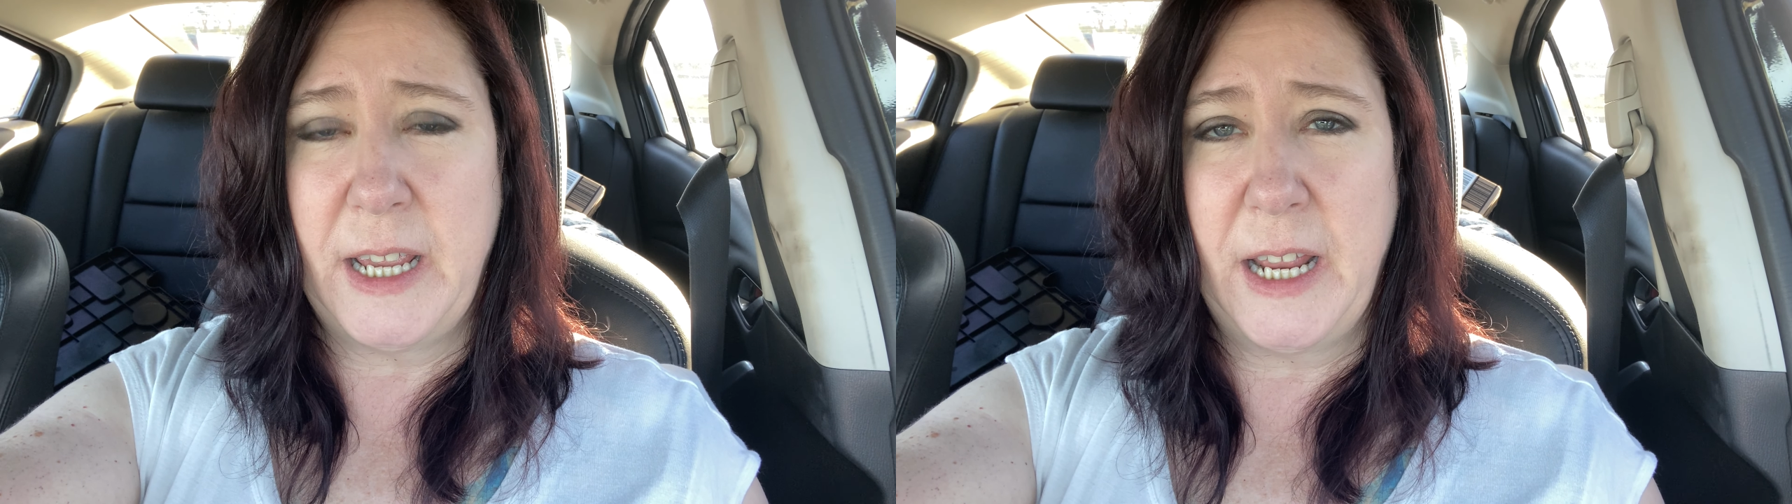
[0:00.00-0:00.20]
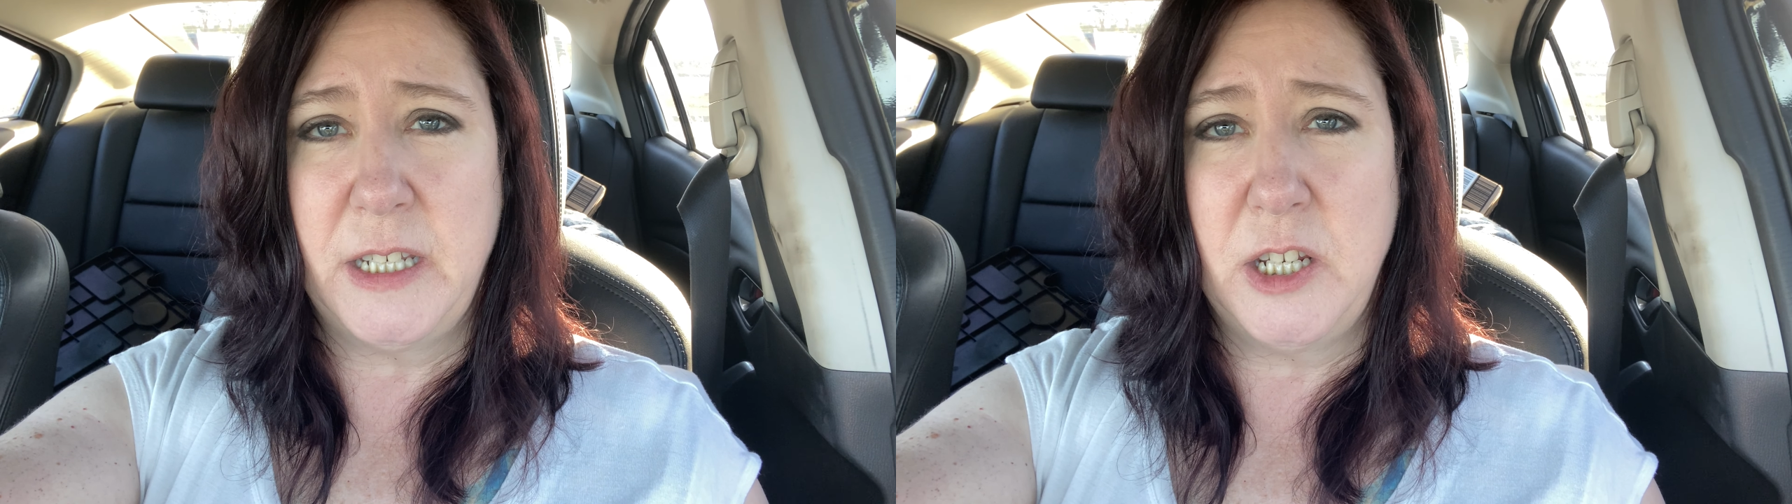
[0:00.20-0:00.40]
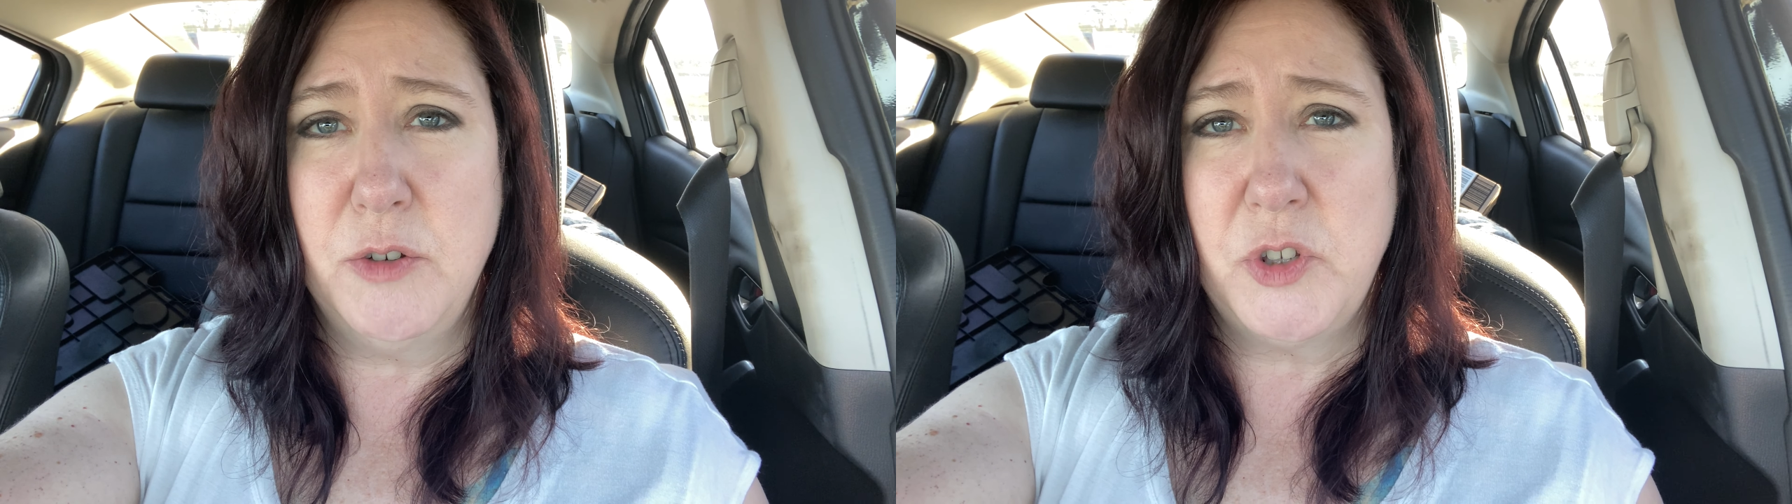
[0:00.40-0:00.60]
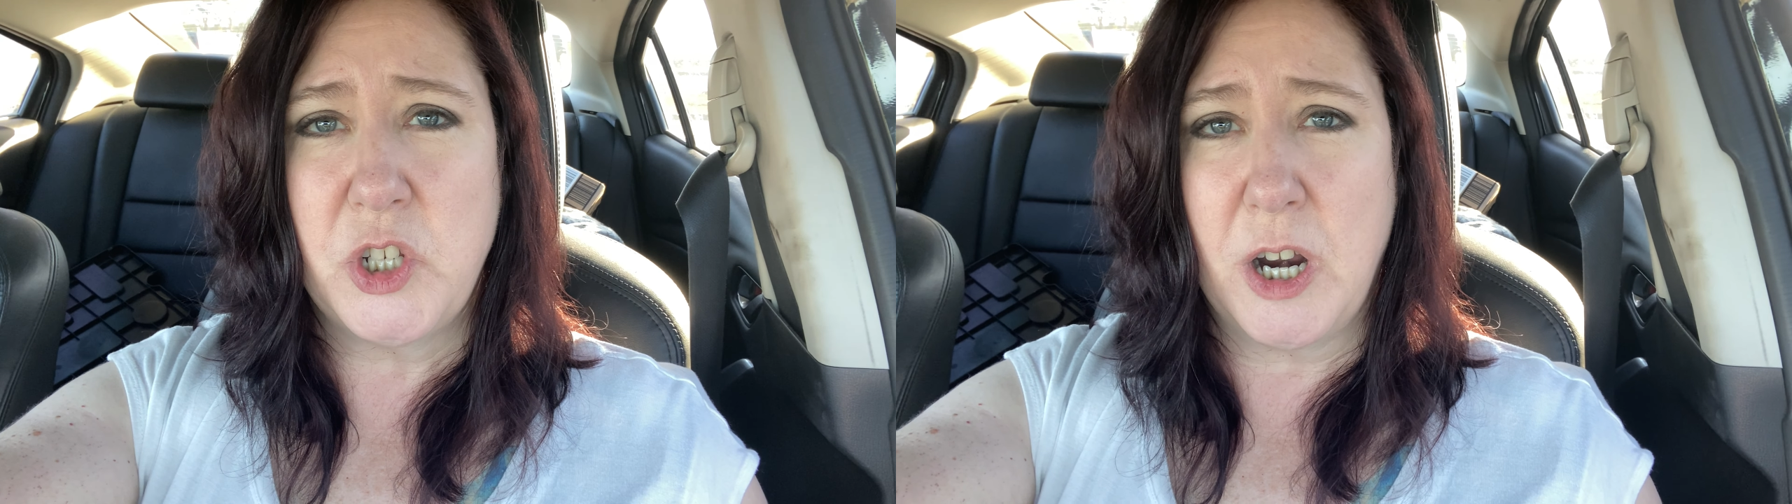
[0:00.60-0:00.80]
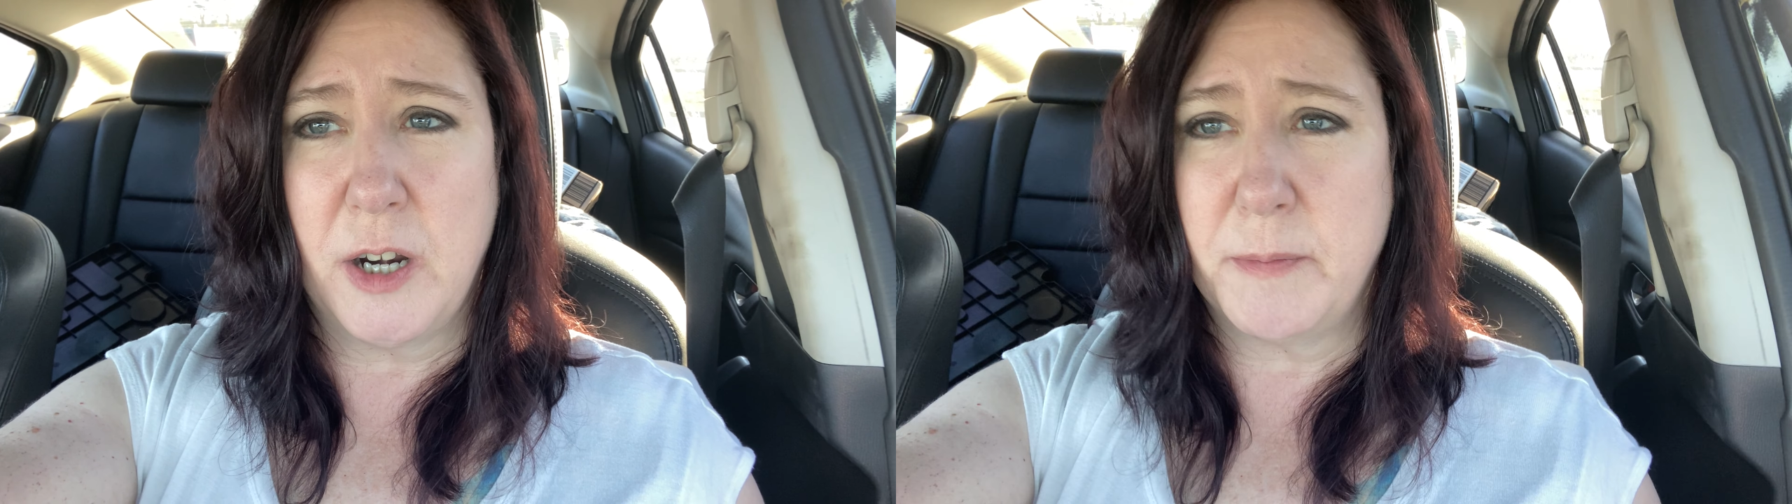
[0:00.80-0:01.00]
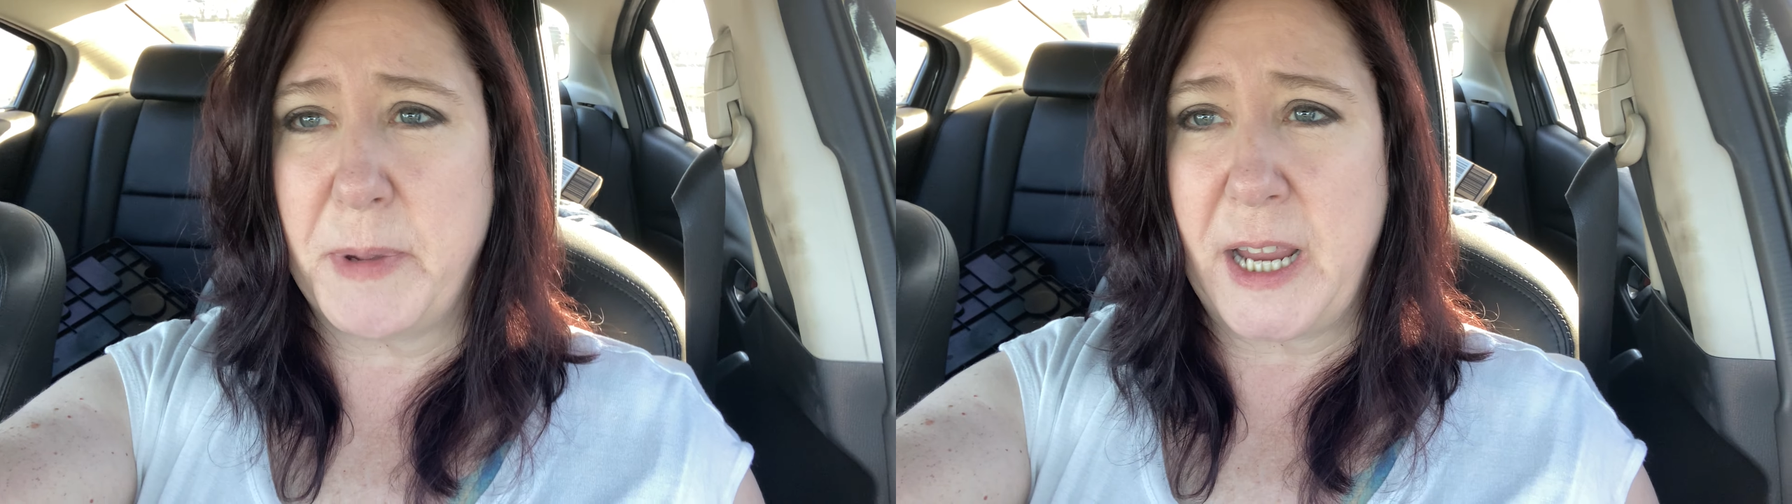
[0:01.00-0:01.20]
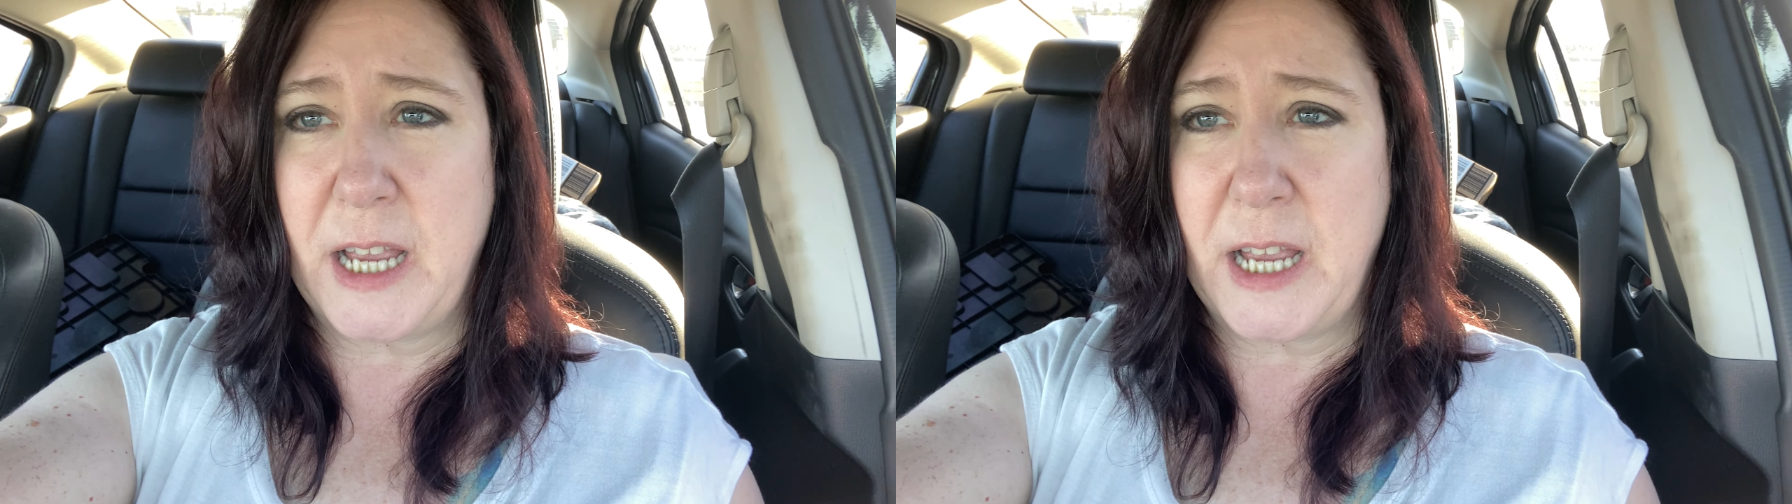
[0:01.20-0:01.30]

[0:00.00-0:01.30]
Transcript: and you start by